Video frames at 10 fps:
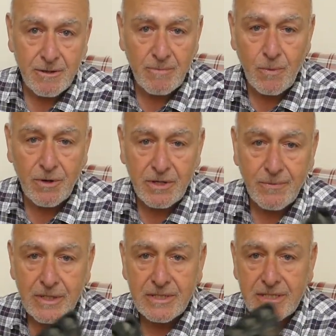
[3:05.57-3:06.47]
but what you
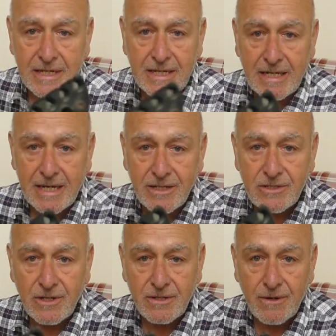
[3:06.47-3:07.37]
will see is
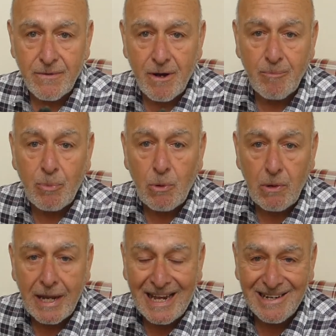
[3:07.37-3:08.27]
that there are
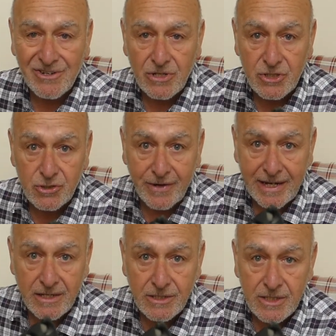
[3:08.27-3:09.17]
ball end
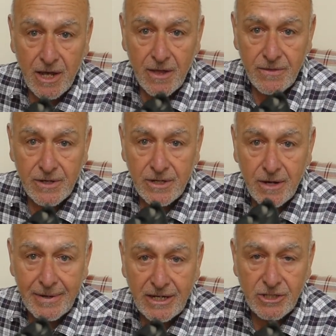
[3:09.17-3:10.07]
strings that
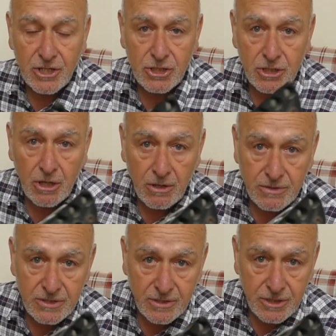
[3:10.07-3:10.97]
go into
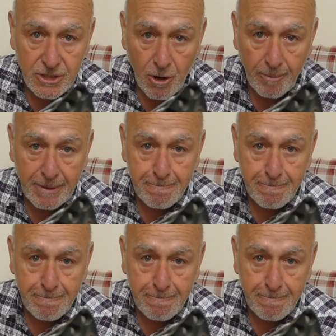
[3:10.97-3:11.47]
slots at the top.